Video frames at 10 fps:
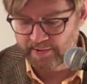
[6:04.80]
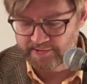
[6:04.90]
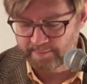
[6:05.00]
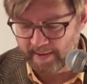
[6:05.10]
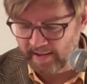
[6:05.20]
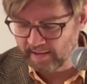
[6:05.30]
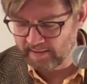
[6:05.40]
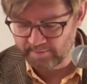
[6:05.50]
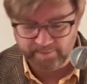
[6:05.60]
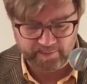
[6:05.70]
smell.
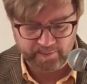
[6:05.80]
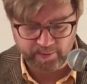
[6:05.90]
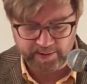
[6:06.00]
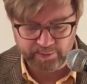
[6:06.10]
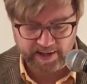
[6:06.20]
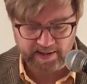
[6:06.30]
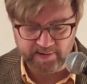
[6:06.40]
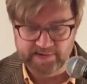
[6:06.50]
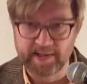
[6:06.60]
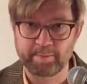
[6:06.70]
When you take
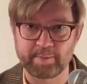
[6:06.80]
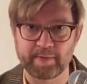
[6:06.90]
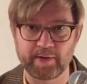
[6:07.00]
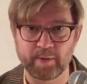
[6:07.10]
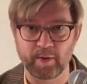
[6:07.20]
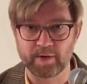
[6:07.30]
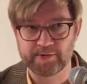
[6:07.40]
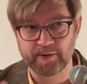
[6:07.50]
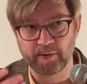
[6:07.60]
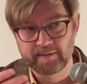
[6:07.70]
a sip, you
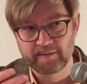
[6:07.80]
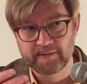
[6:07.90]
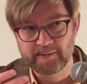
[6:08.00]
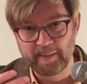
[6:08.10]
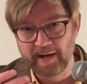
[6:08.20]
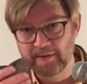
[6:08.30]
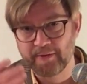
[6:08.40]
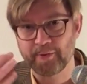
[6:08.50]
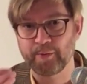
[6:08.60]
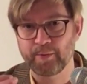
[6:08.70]
also smell
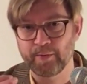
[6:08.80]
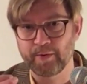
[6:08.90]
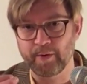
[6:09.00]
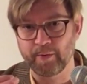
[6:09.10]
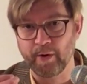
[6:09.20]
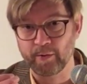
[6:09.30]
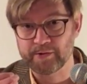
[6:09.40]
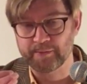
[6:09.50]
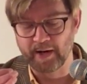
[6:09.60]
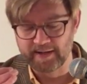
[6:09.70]
through your
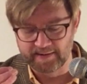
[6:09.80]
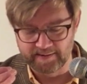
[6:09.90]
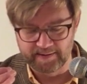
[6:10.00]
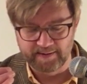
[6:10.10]
nose, right?